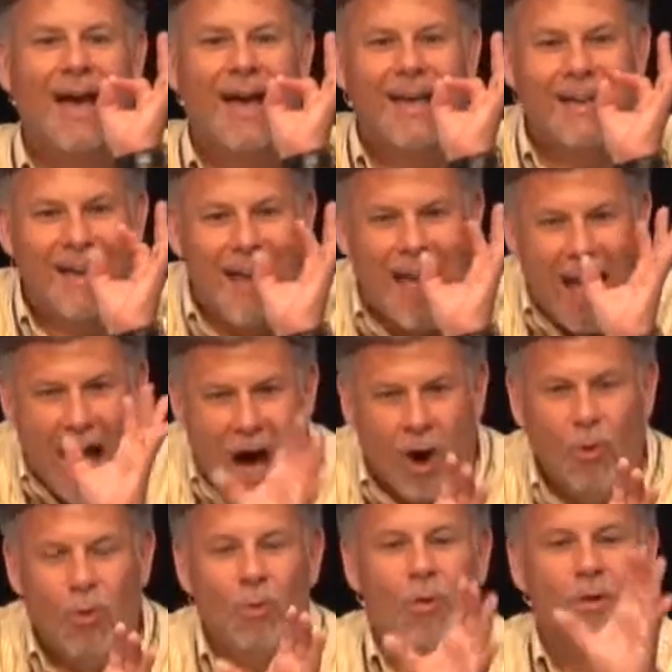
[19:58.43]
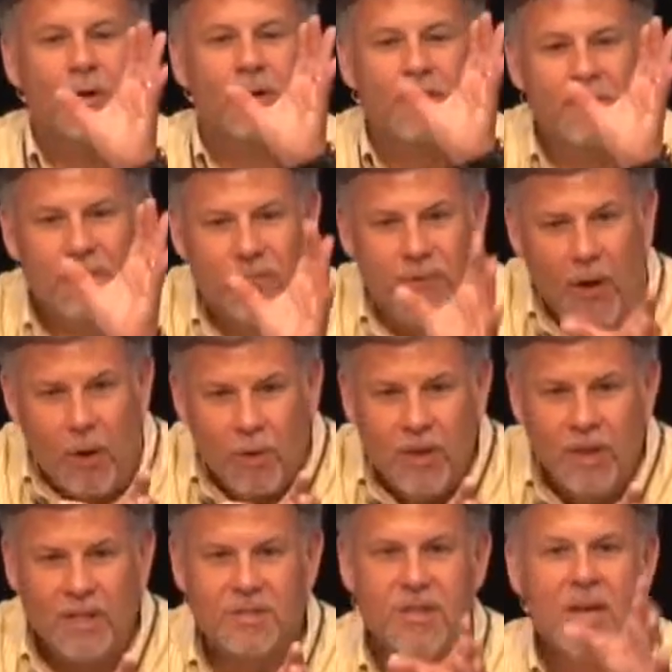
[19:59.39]
an outward
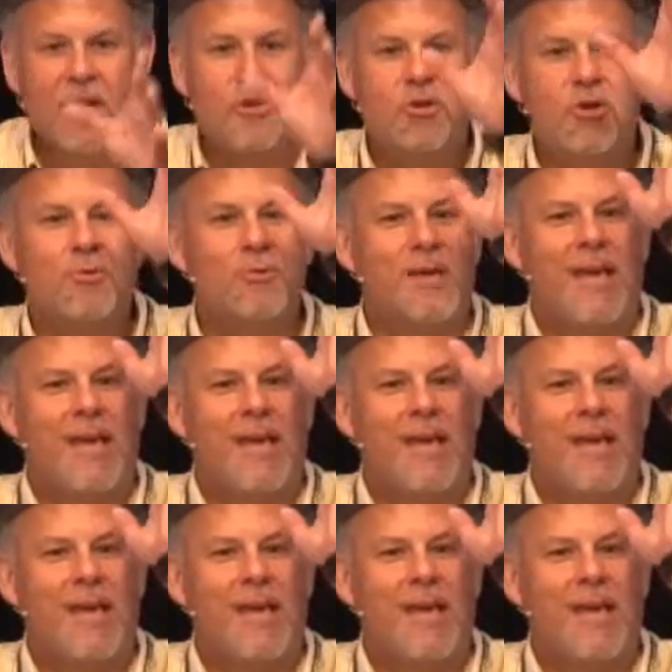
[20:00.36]
focus. You